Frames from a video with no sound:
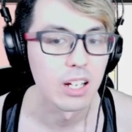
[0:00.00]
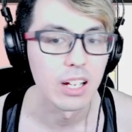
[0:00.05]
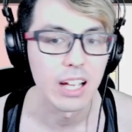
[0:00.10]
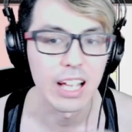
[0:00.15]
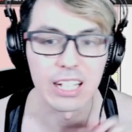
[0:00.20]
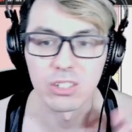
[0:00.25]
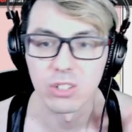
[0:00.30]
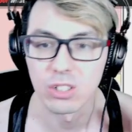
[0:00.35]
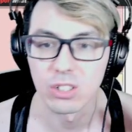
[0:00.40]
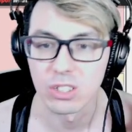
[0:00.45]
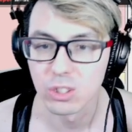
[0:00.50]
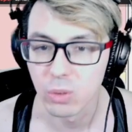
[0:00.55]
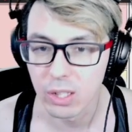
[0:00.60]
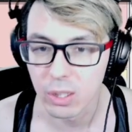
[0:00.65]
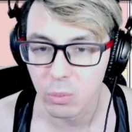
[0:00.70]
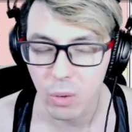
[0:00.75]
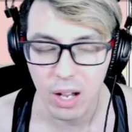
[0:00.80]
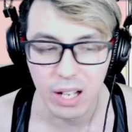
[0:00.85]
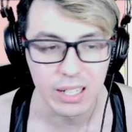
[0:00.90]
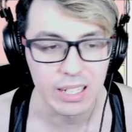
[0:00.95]
Android
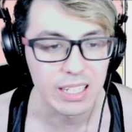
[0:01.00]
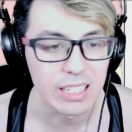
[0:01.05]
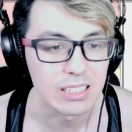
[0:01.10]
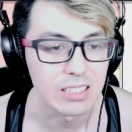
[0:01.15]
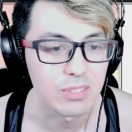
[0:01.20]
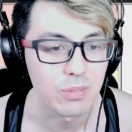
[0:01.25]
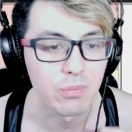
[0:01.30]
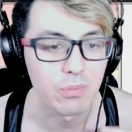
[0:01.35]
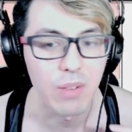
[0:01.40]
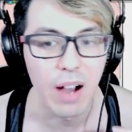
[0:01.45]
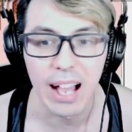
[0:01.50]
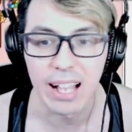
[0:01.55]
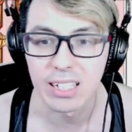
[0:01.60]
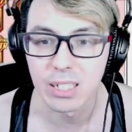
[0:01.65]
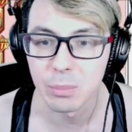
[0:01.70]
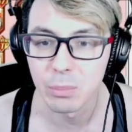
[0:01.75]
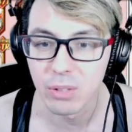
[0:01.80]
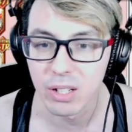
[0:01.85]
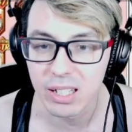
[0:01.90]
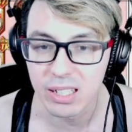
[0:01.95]
21 is fine
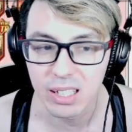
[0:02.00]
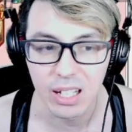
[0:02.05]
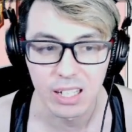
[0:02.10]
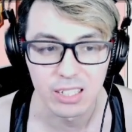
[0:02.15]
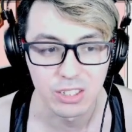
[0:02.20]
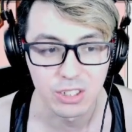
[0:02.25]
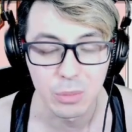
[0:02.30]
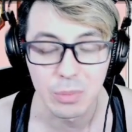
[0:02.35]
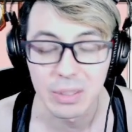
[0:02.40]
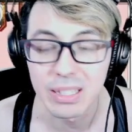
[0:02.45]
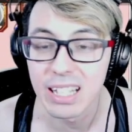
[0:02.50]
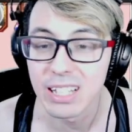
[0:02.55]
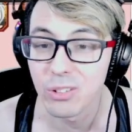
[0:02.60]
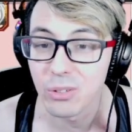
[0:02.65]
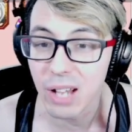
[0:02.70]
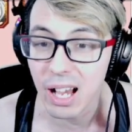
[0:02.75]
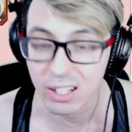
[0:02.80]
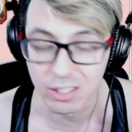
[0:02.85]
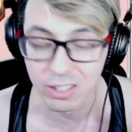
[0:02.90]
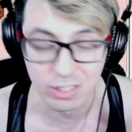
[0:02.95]
to bring, assuming that you
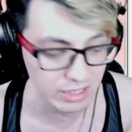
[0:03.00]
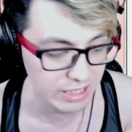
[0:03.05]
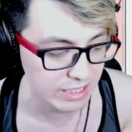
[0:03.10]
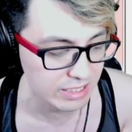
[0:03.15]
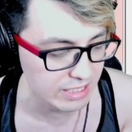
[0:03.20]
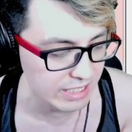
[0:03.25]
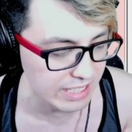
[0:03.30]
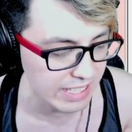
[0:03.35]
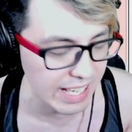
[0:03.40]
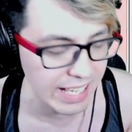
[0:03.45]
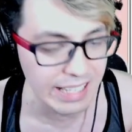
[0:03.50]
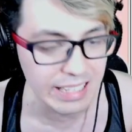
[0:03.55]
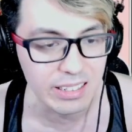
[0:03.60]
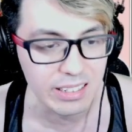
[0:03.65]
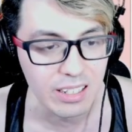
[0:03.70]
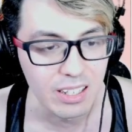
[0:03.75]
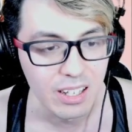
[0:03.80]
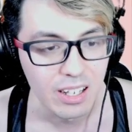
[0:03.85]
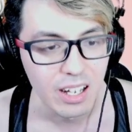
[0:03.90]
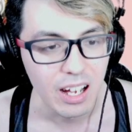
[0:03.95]
got her EZA'd.